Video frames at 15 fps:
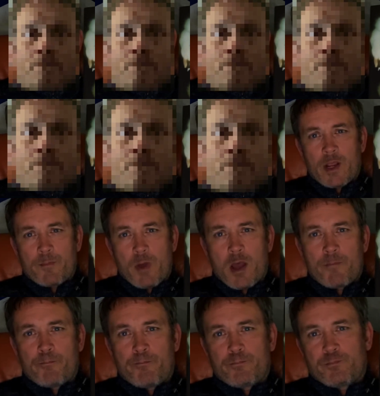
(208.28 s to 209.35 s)
A story about
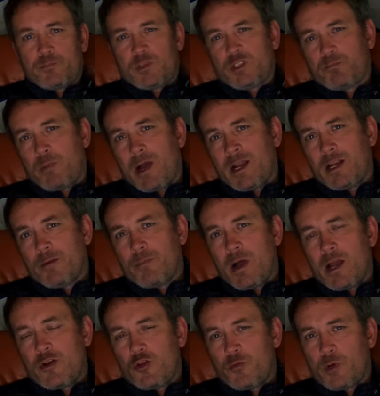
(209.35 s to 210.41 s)
a
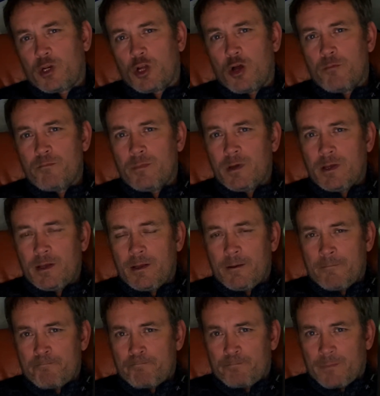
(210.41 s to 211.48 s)
Spider-Man who would come
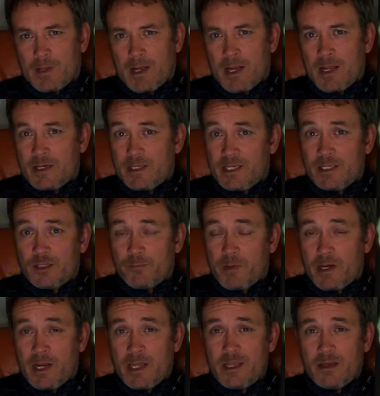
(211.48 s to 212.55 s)
and eat him
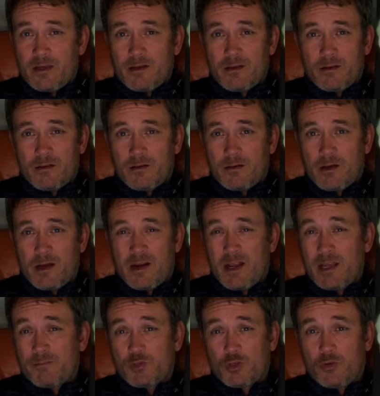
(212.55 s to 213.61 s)
at night. An
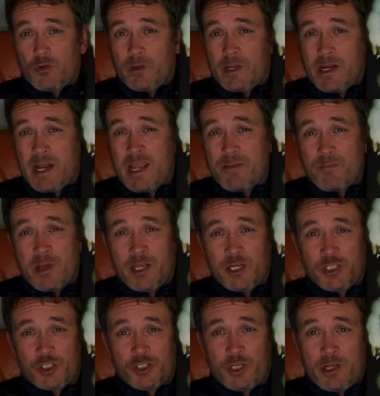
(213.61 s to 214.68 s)
absolutely
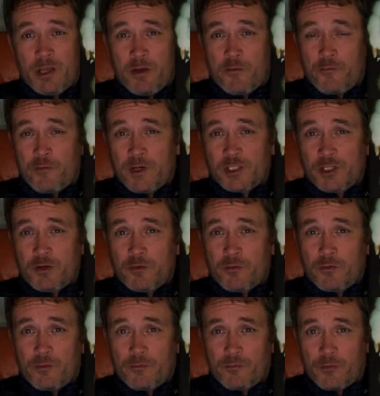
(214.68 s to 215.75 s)
nightmarish vision
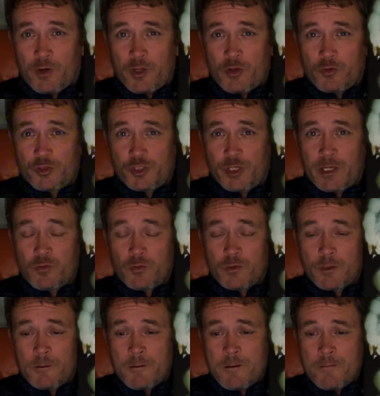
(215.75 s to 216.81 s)
for a young child.
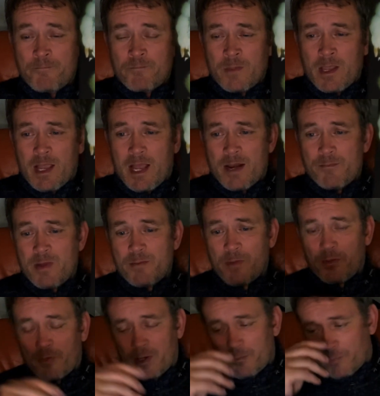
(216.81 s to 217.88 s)
And it made me
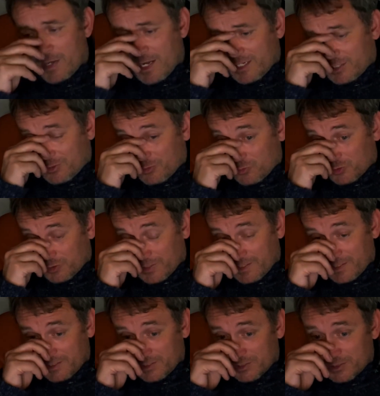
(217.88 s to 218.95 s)
think back to those
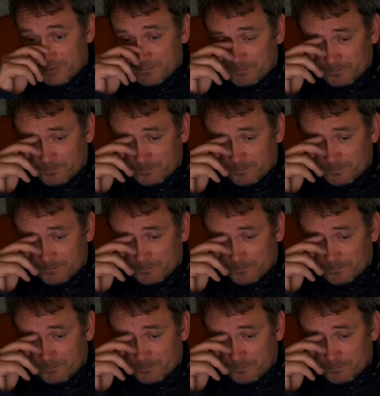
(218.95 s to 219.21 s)
lyrics.